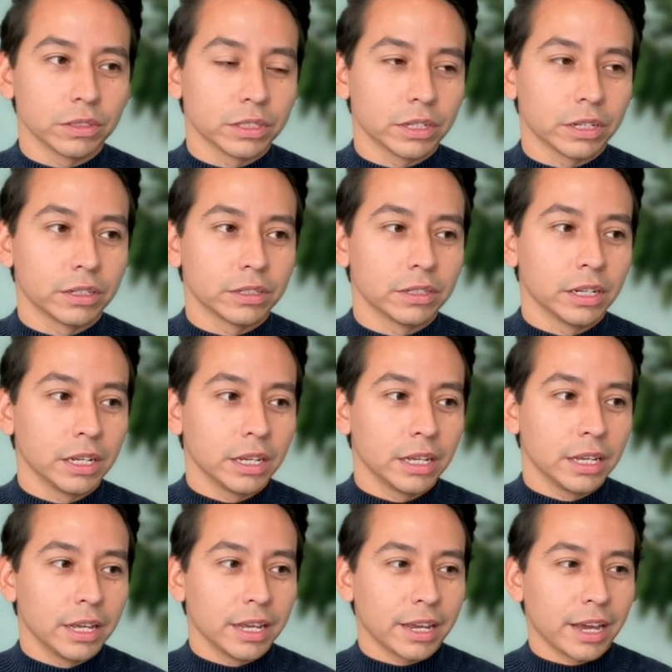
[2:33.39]
And so
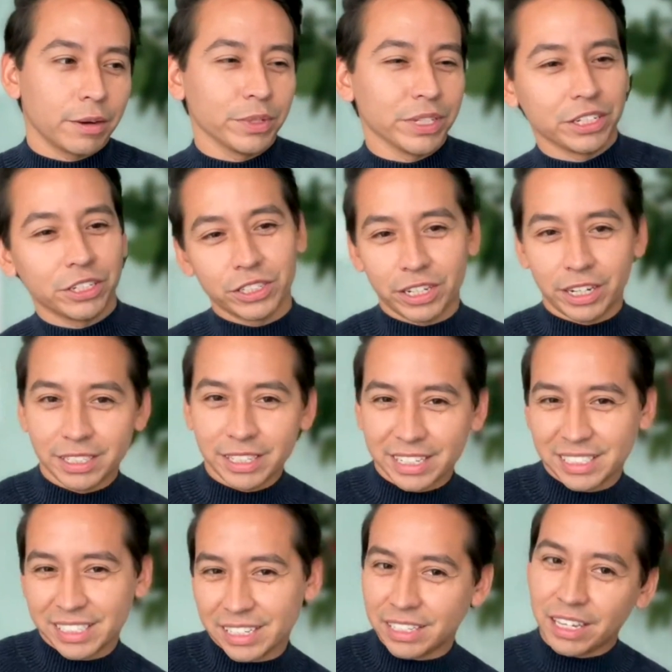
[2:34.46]
got really interested in like
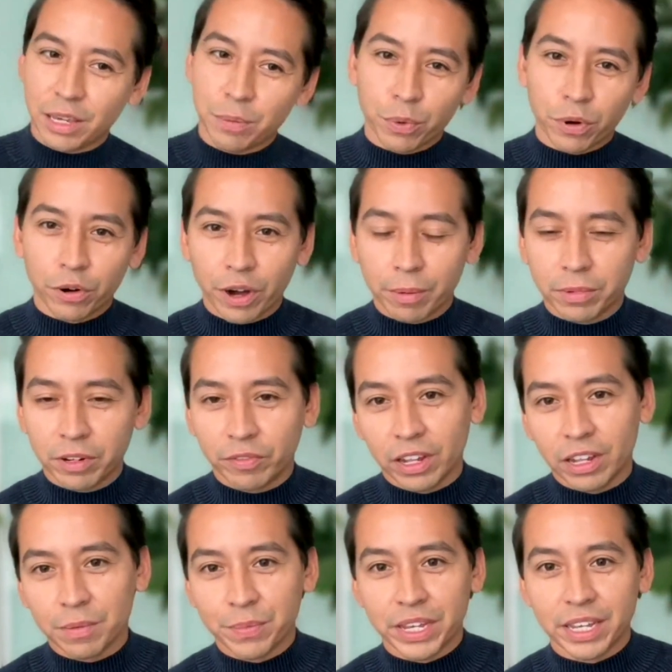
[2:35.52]
CTE program
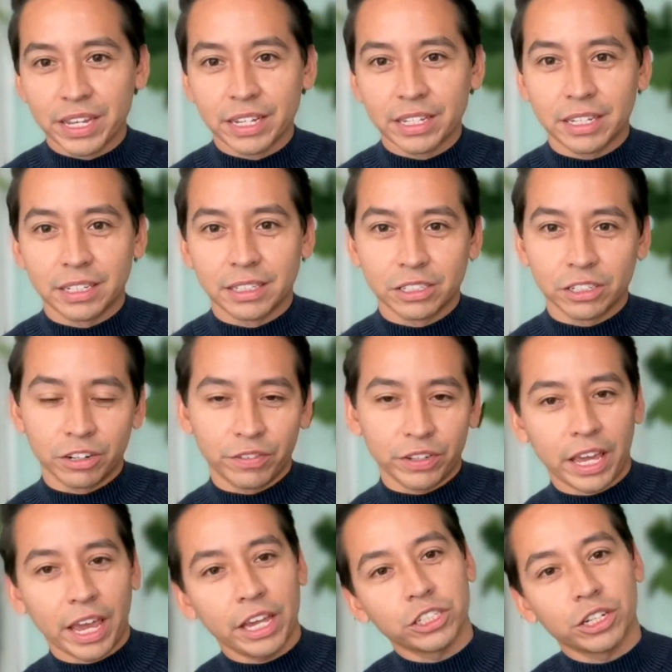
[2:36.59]
development and
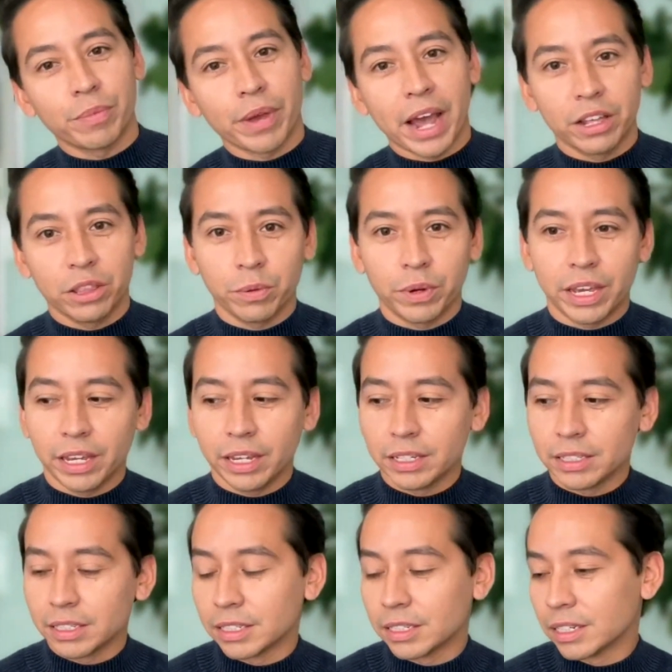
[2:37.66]
certification
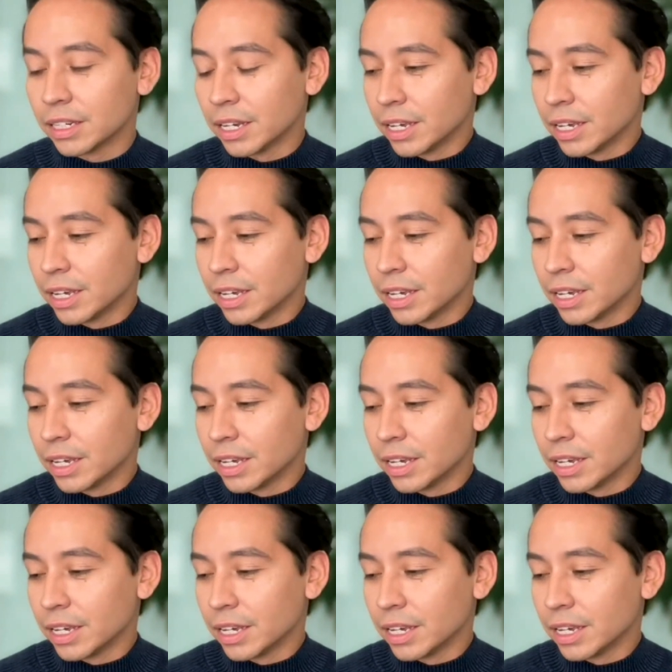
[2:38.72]
pathways, and